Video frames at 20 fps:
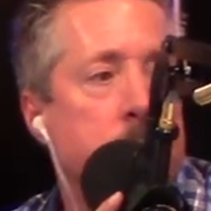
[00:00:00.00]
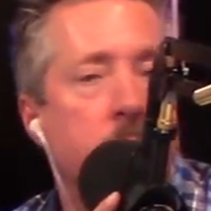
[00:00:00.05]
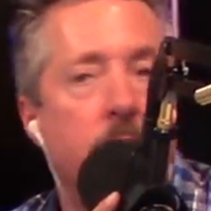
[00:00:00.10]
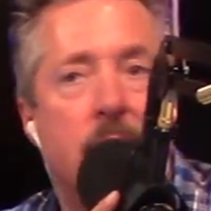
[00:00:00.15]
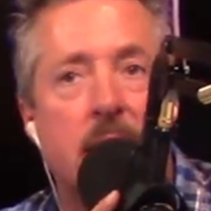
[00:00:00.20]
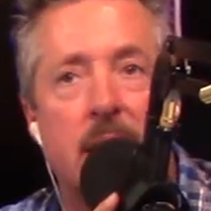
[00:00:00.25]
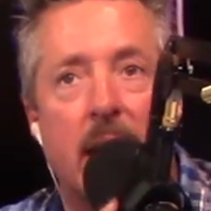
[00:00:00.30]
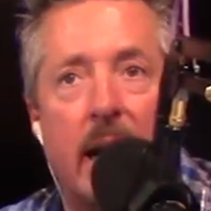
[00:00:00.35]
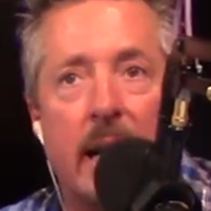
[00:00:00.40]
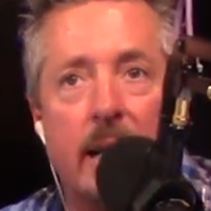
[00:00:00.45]

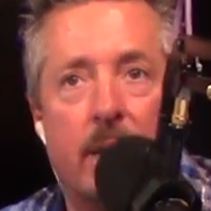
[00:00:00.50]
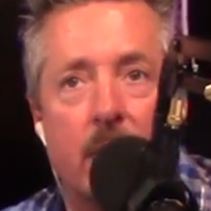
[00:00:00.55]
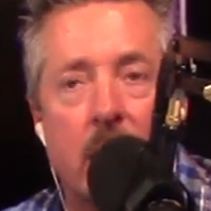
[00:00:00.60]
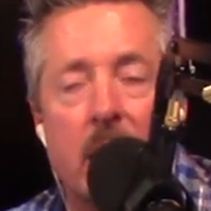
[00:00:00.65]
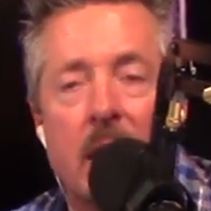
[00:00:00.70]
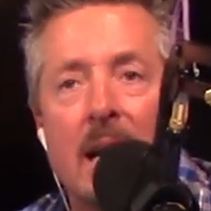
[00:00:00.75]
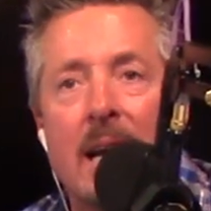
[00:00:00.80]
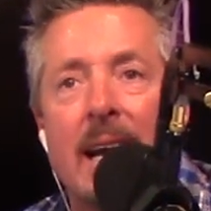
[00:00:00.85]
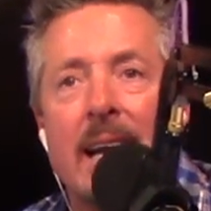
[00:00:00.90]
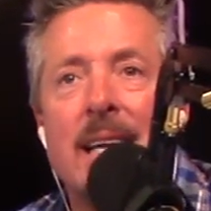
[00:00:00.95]
He's not
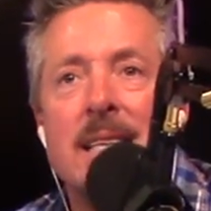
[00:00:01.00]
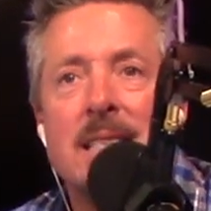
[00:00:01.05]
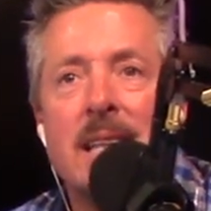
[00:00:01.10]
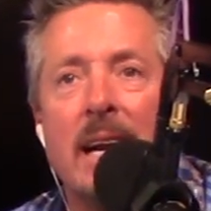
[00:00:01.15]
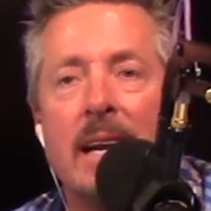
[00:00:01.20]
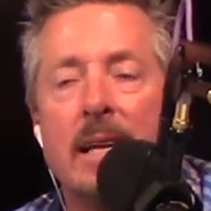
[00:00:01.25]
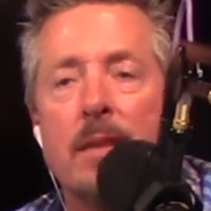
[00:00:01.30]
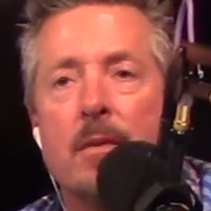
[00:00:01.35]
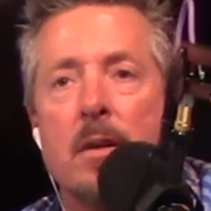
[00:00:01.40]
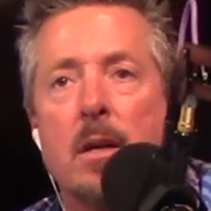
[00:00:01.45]

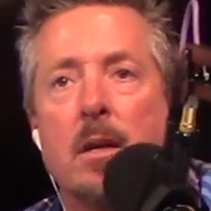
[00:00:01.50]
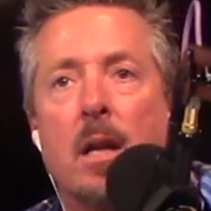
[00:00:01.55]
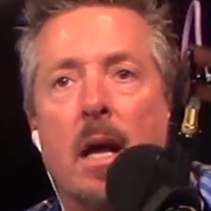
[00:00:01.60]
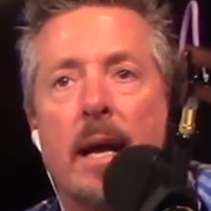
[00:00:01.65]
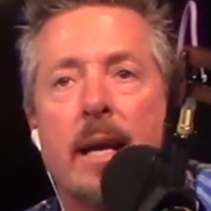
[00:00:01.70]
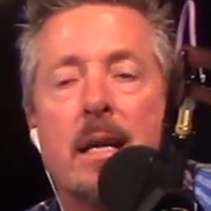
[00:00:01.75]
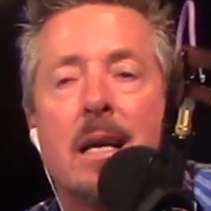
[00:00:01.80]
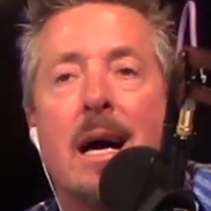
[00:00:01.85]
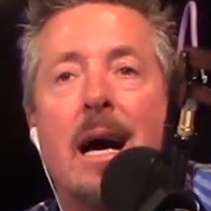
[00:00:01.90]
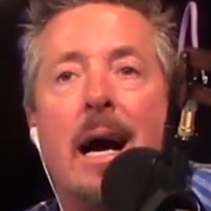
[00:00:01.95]
even
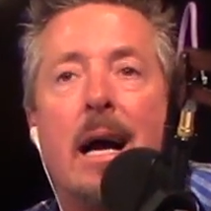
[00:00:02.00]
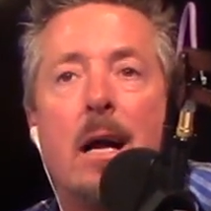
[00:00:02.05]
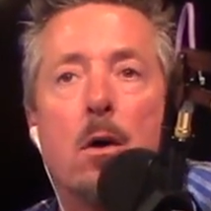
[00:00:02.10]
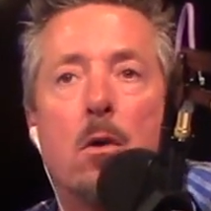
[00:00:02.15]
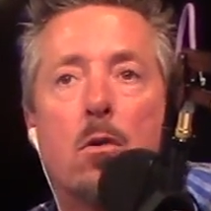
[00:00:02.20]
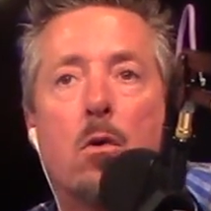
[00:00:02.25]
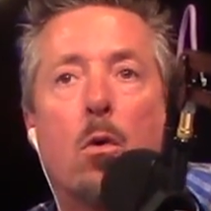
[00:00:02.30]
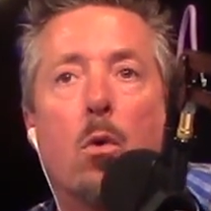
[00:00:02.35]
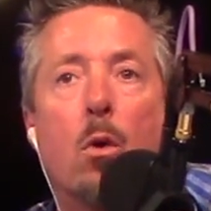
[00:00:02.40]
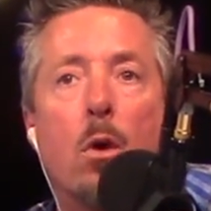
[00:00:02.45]
like
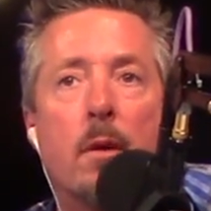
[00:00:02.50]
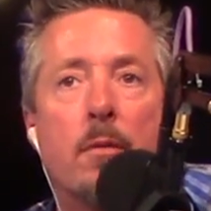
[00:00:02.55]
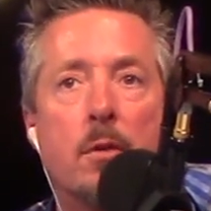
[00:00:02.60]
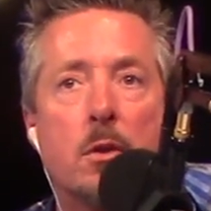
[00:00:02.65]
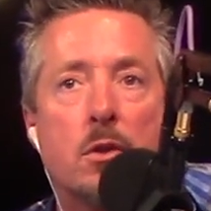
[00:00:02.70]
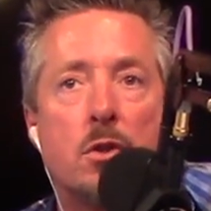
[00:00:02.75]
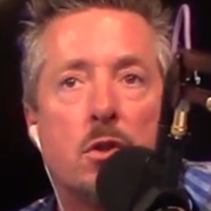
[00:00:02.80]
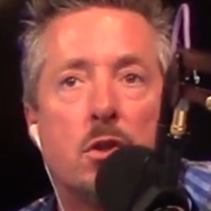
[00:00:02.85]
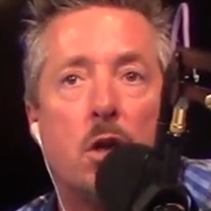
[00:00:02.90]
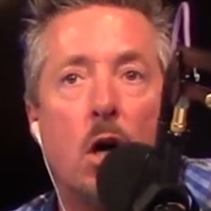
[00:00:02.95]
Kyle
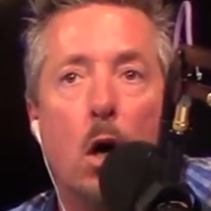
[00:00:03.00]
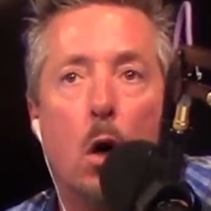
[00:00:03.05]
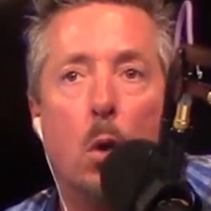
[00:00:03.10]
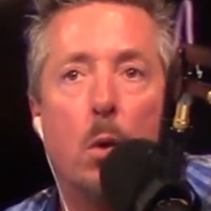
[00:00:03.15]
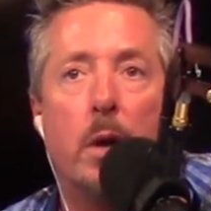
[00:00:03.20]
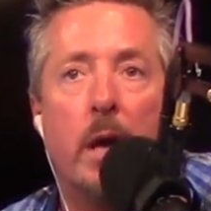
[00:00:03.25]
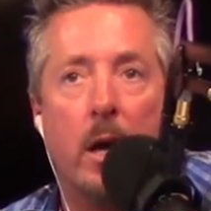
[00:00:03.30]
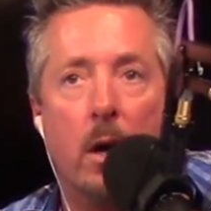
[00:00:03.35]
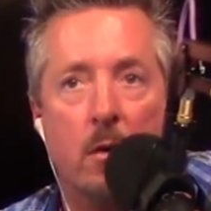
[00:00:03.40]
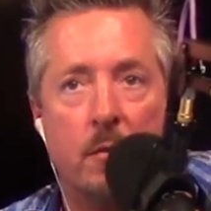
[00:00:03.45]
Korver's
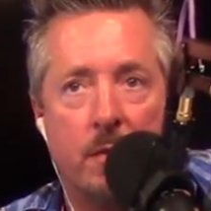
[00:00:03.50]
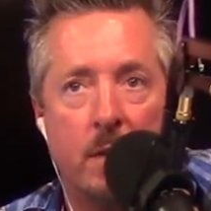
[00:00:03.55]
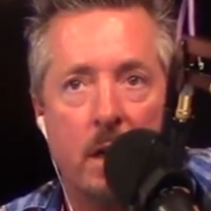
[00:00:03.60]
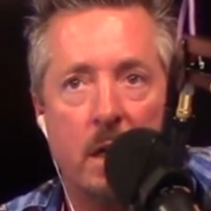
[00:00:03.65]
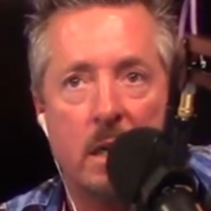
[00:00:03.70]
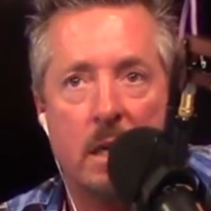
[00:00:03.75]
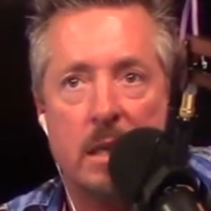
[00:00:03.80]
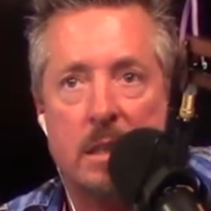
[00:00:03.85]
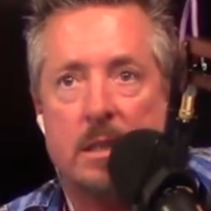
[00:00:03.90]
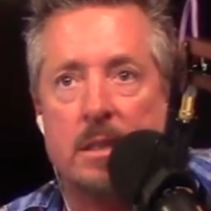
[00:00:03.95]
toenail
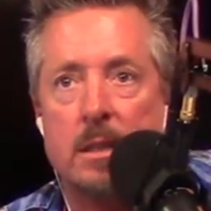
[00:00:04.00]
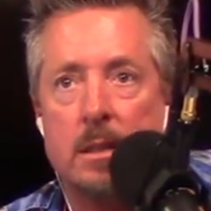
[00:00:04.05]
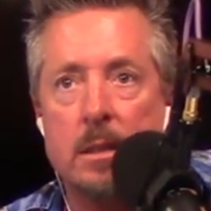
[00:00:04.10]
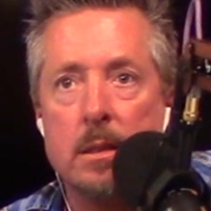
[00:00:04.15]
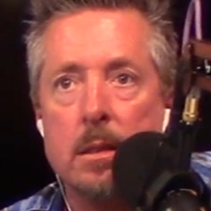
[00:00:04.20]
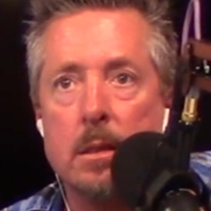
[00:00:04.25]
fungus.